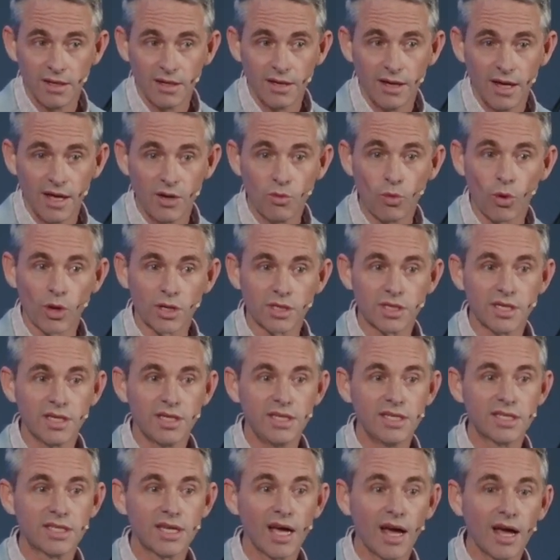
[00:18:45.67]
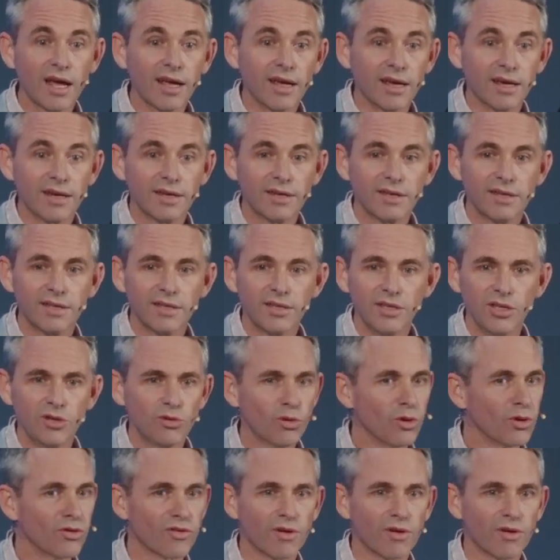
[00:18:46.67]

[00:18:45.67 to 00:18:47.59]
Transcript: And what did he say? You all